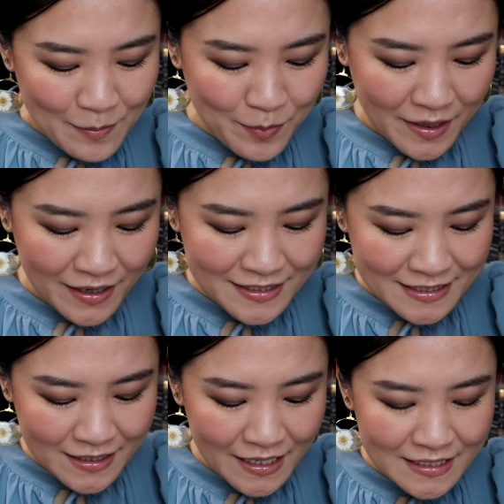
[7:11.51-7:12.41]
because
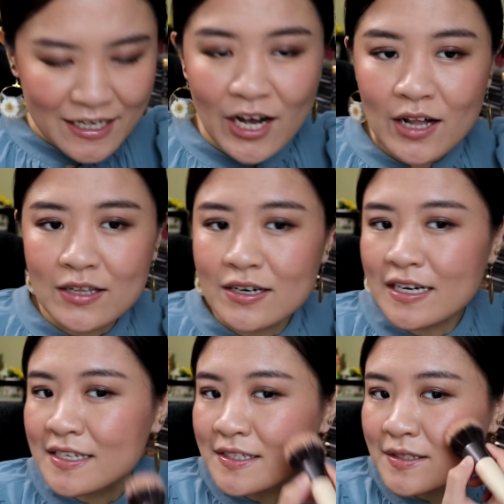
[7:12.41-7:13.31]
this color
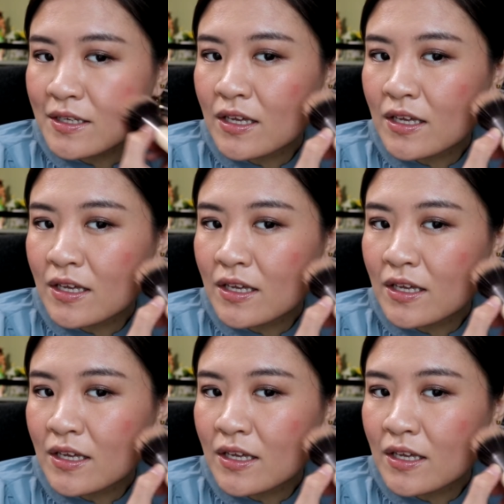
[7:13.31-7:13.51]
is